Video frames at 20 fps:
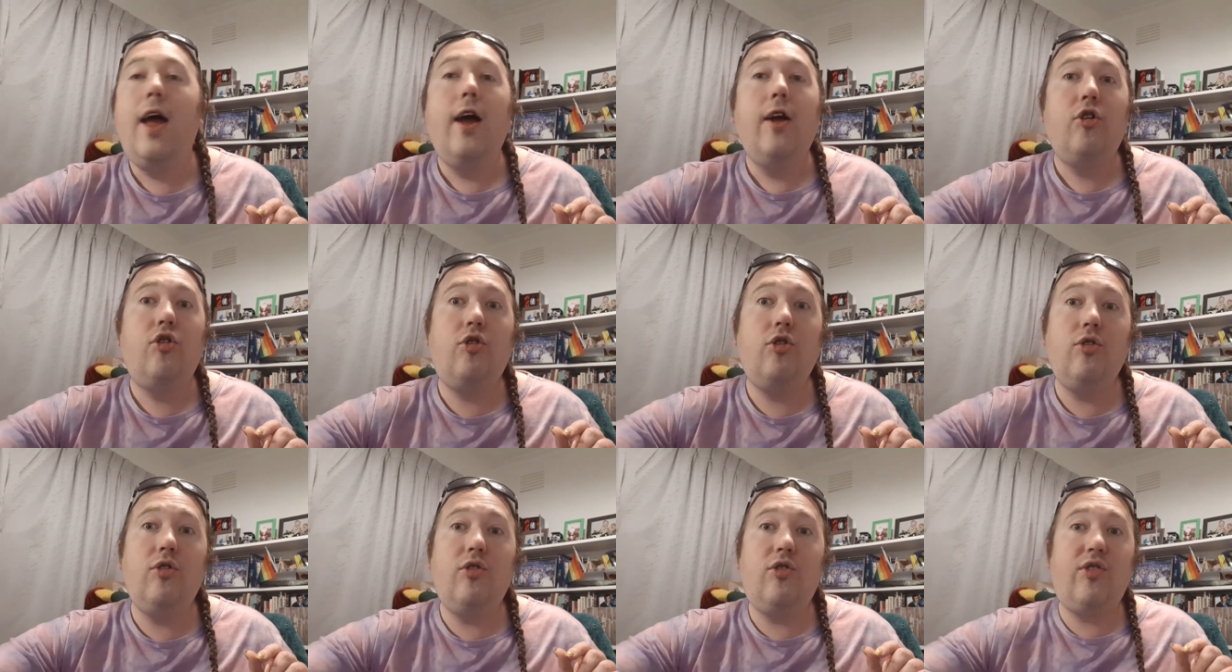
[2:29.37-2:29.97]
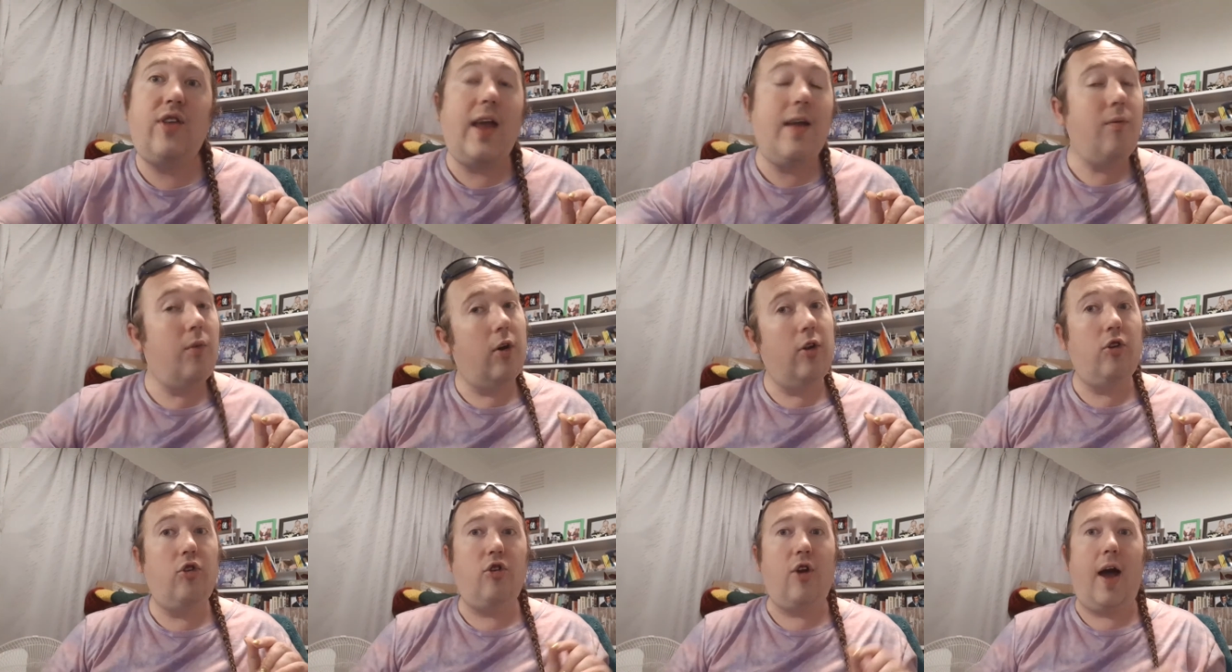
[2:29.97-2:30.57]
To save
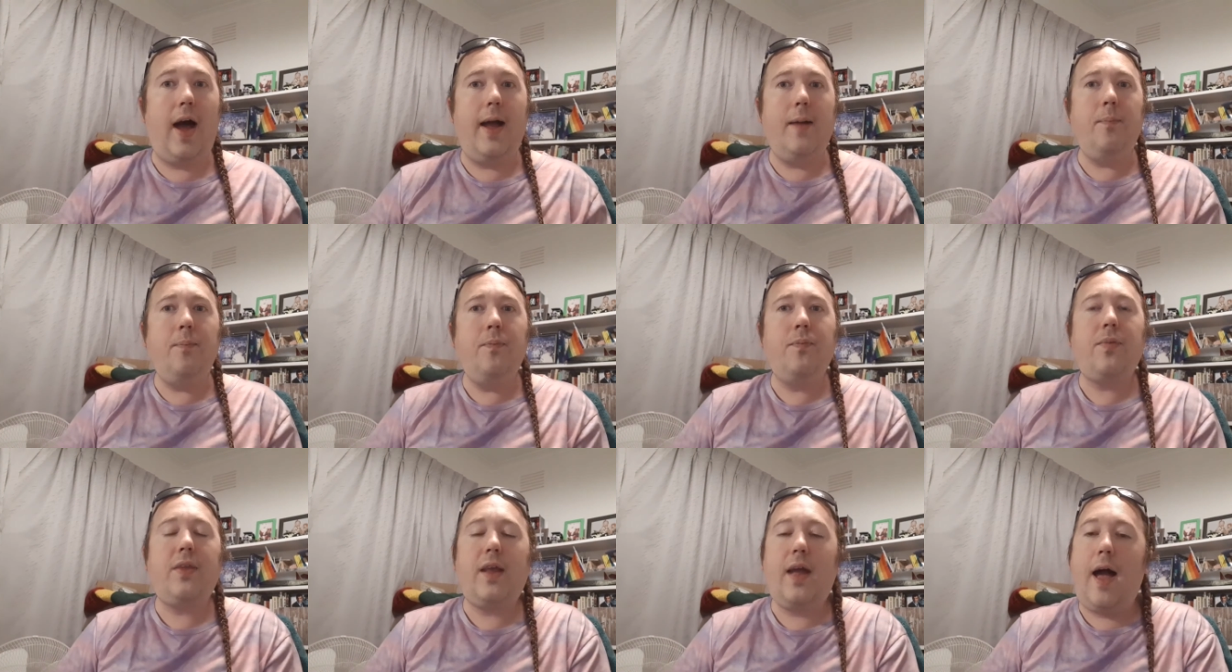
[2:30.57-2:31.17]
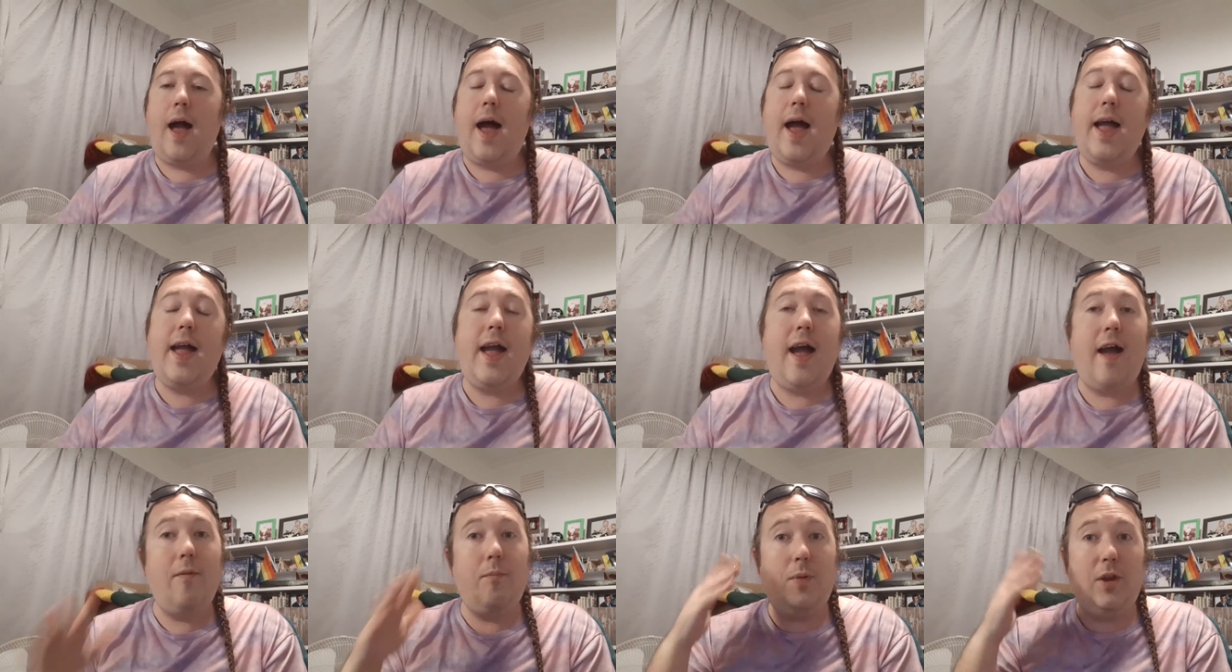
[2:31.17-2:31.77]
on time, I
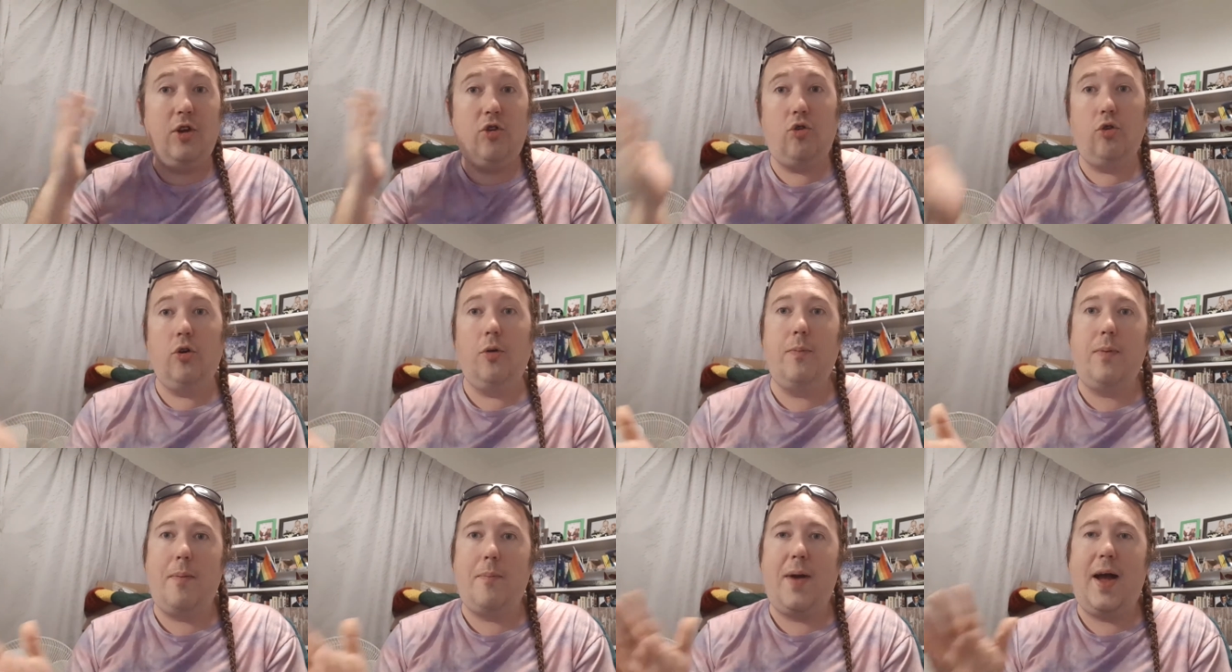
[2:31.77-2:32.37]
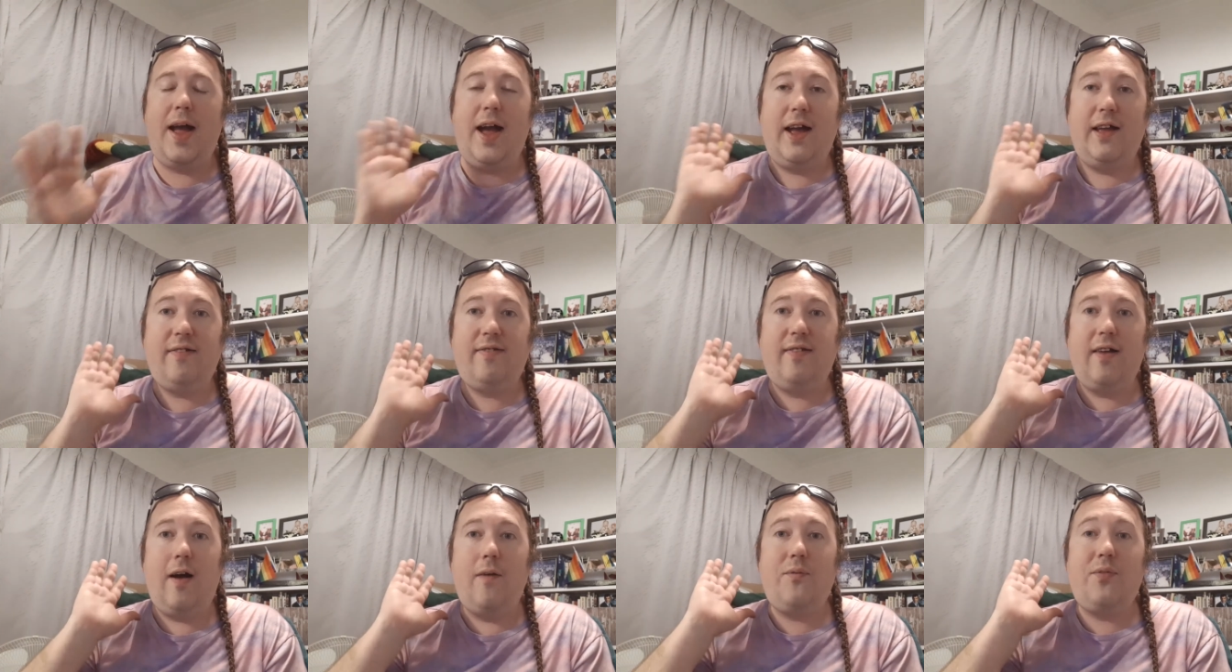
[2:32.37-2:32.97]
have been assured by my higher
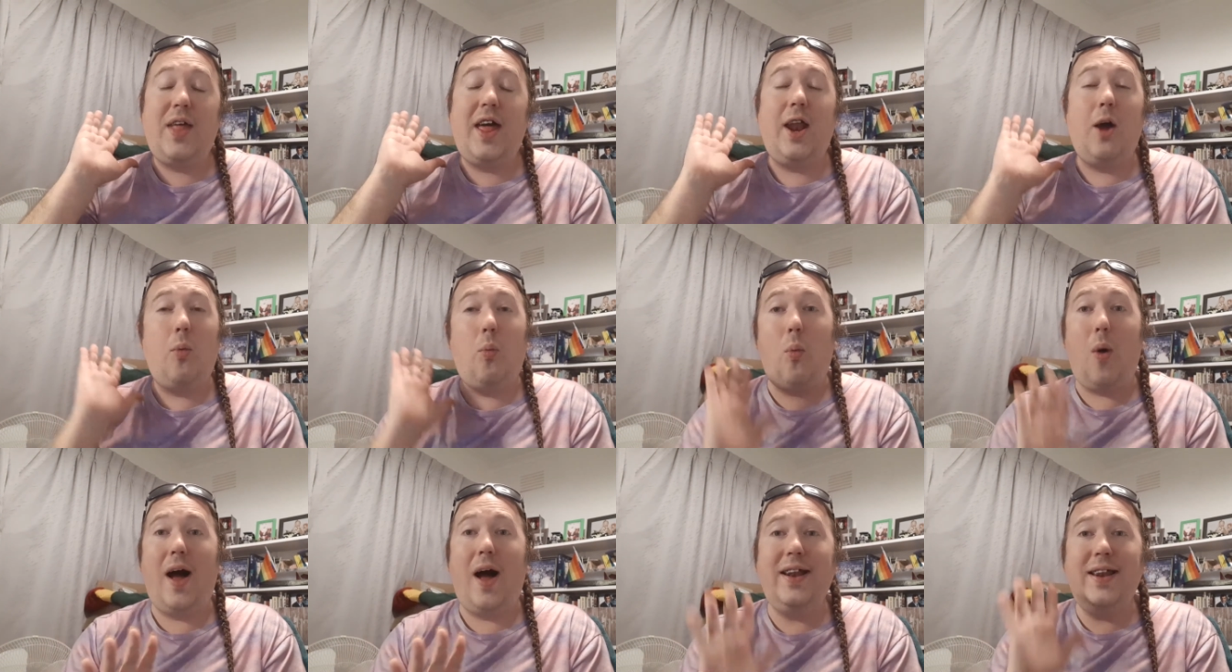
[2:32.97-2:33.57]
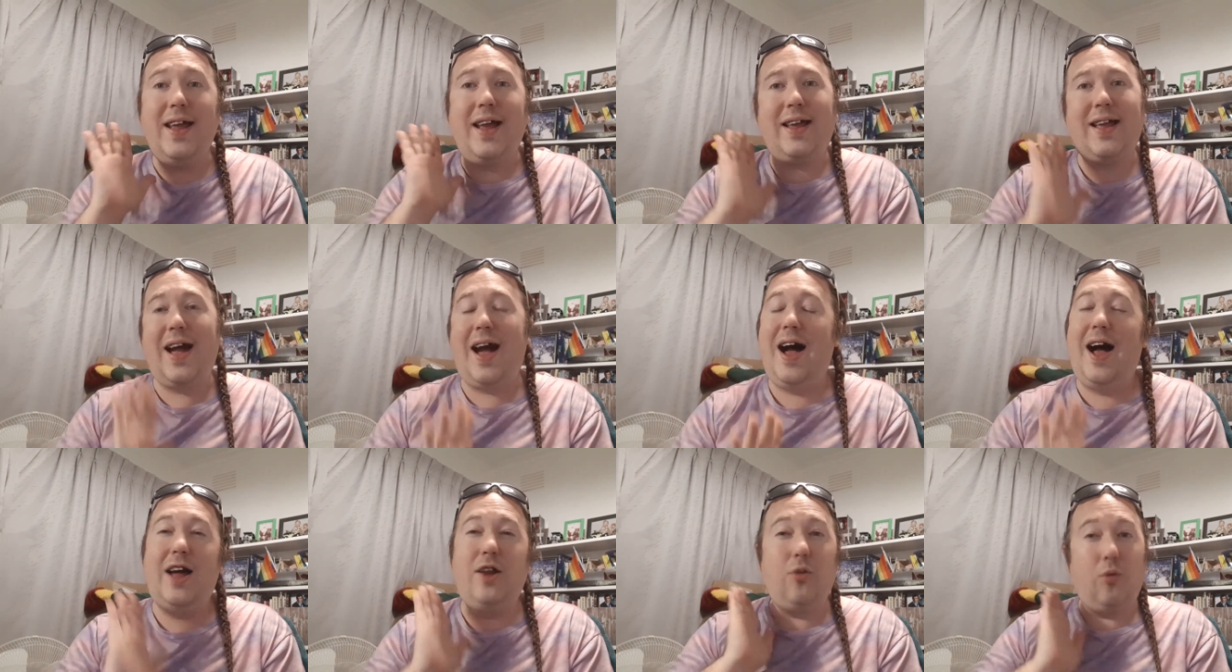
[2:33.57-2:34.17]
self that a
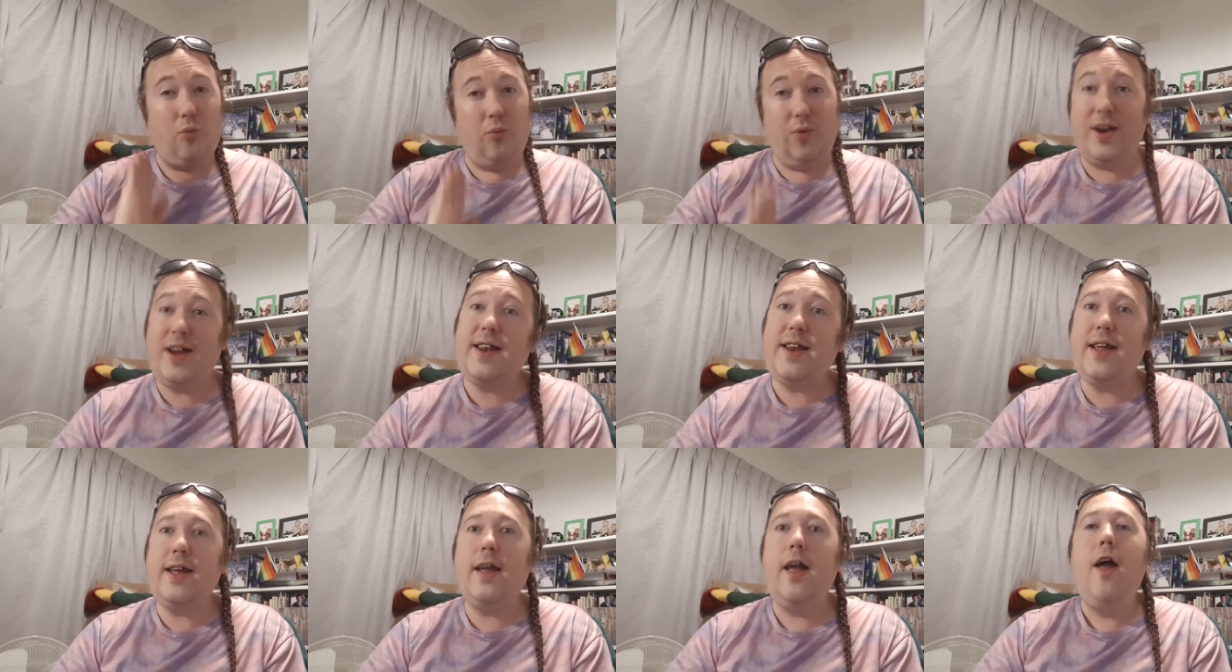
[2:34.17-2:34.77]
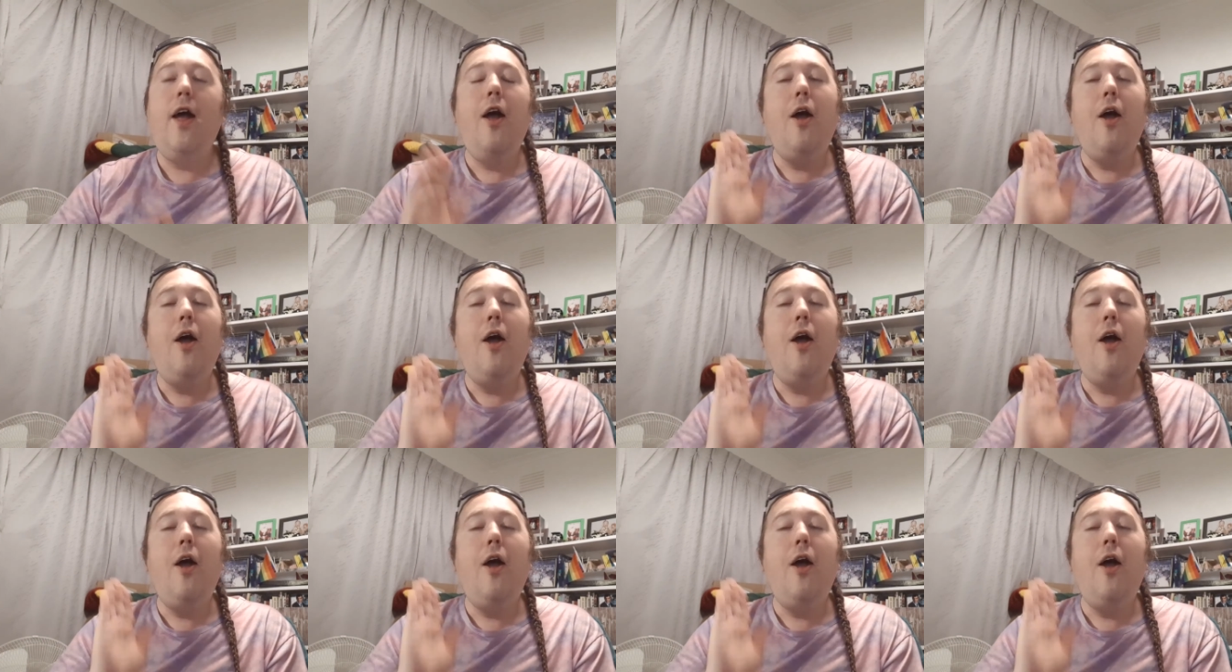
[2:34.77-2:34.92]
1-card reading